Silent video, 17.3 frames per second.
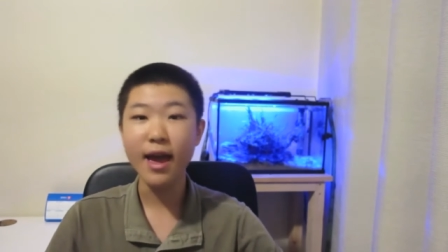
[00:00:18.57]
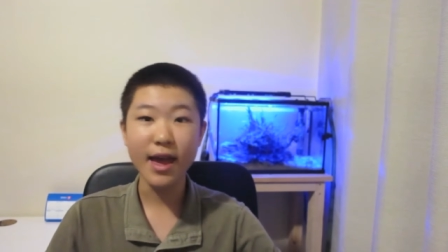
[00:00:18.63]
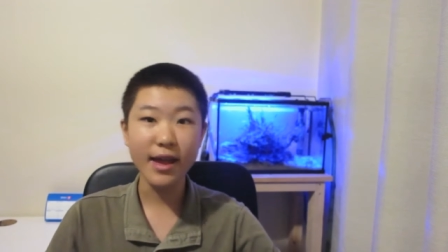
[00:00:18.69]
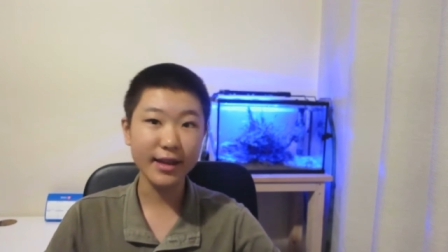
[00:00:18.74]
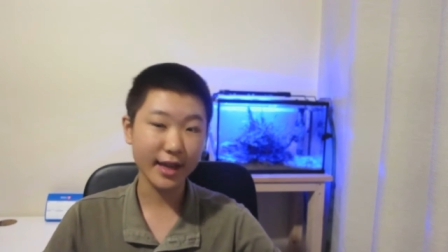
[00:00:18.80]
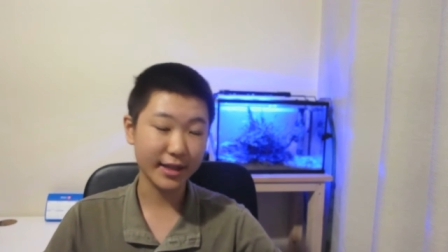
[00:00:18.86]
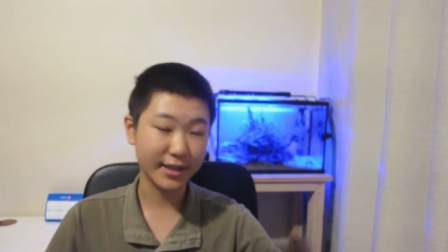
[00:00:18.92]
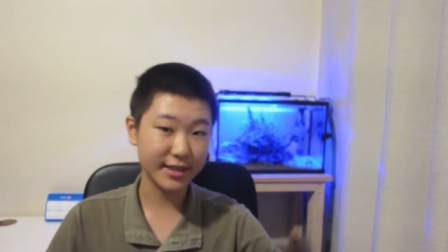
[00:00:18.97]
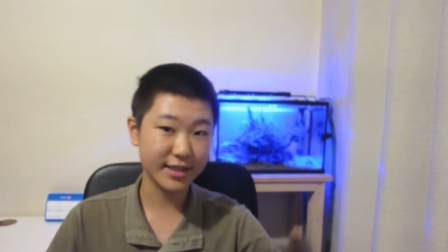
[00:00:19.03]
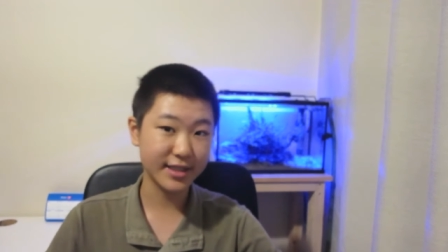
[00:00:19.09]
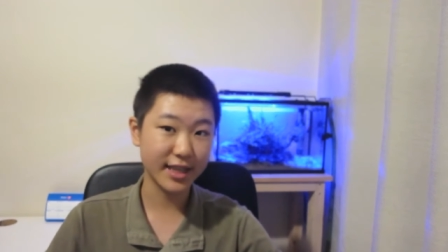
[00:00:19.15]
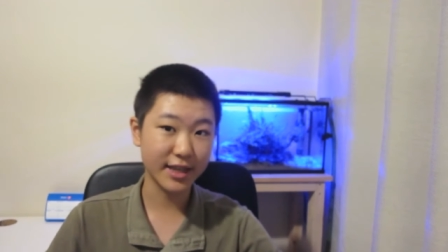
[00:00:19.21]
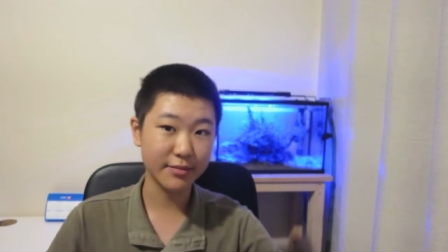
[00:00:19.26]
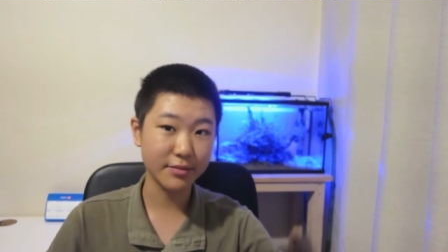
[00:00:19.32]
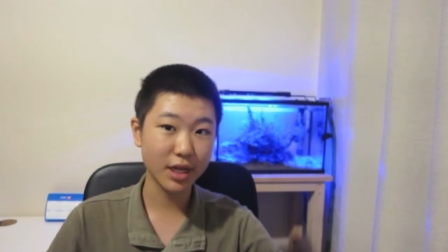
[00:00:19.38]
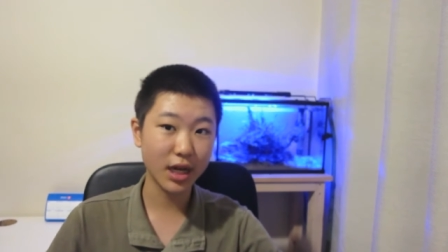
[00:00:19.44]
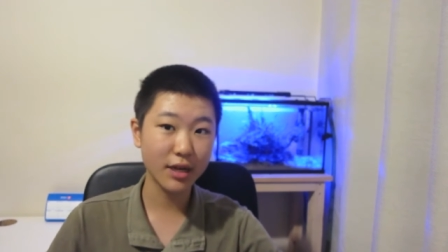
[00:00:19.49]
and at the
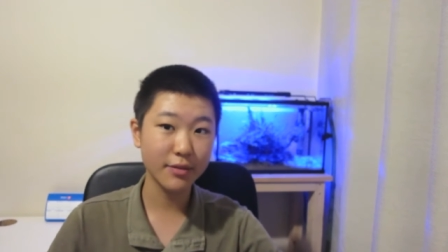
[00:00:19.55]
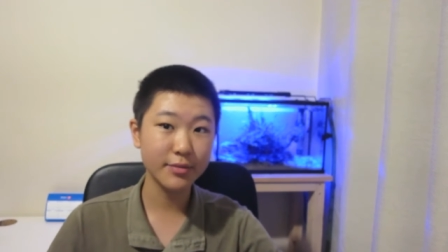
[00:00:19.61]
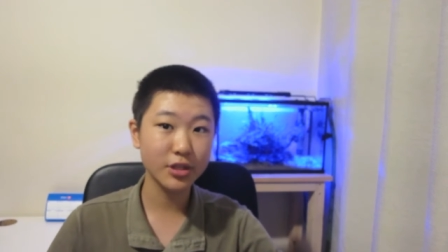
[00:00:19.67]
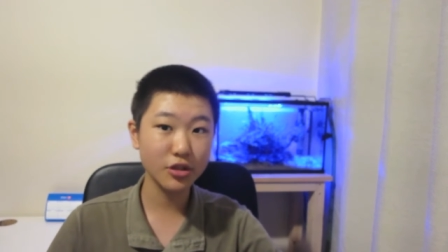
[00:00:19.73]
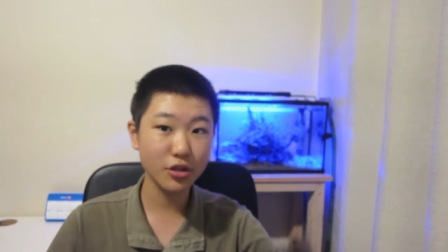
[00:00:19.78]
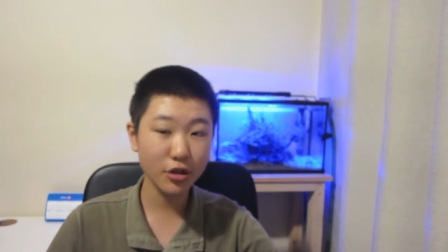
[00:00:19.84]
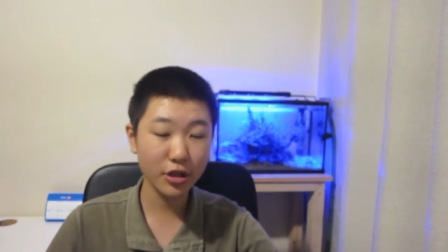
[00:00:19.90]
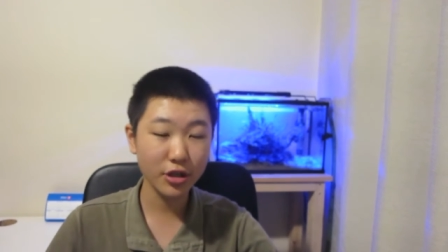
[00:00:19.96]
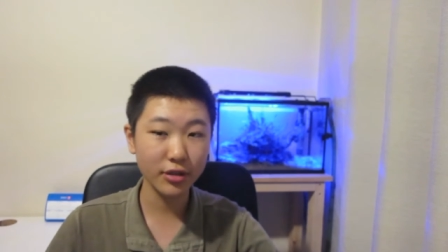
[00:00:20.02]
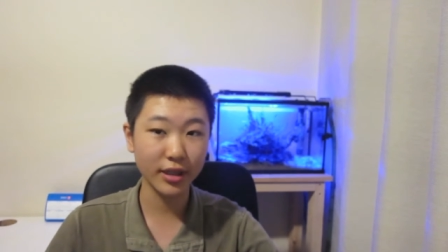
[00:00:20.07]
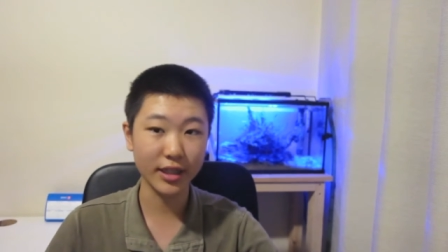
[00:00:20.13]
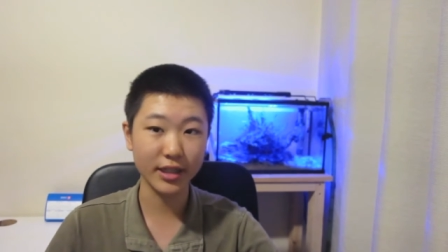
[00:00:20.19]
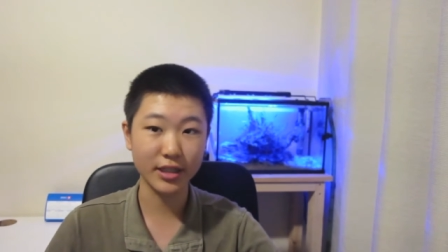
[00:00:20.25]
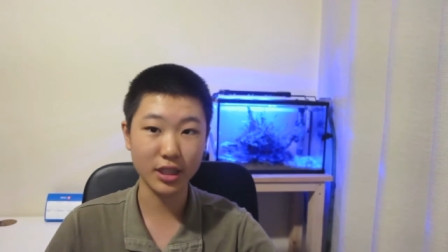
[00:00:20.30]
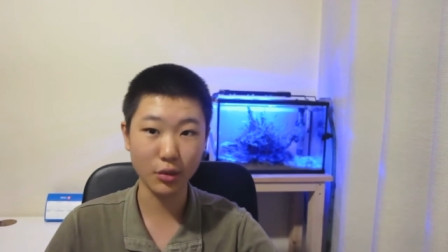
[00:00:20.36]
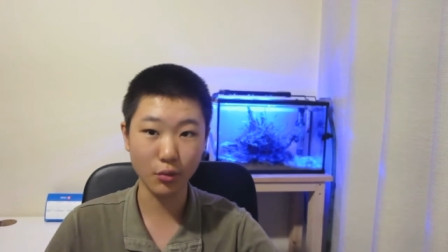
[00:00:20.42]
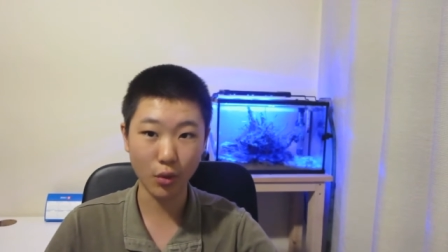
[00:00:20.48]
same time
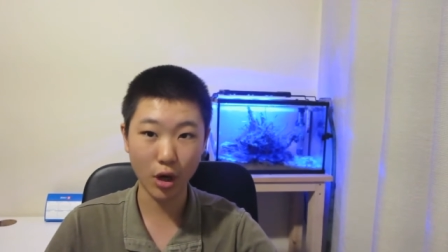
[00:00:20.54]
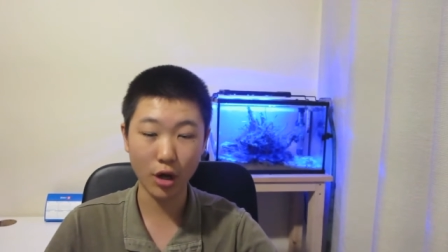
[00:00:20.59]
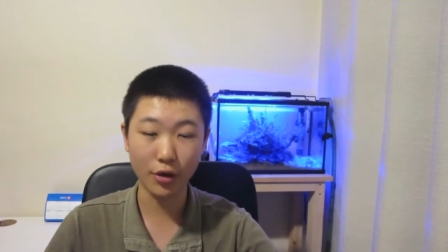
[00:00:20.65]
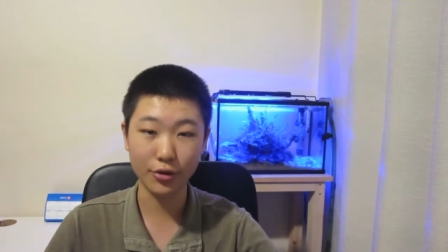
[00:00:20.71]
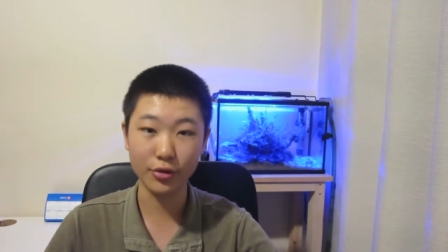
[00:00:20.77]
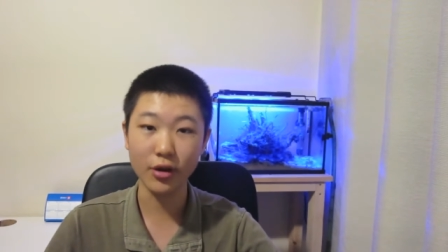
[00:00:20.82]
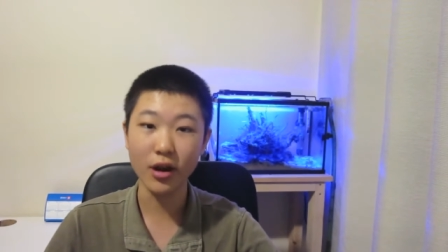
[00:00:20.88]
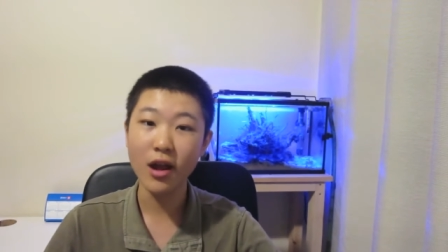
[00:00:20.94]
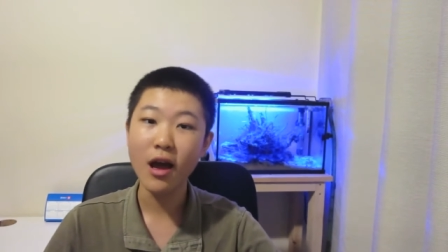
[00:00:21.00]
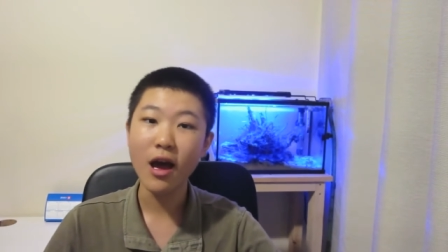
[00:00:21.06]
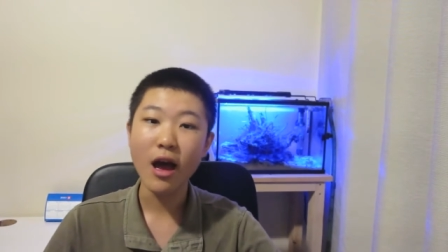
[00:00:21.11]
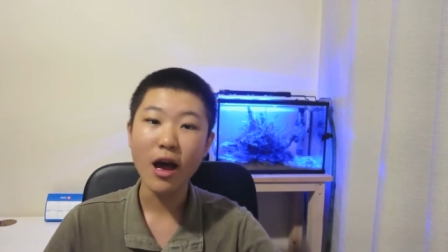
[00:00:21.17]
circulate the water.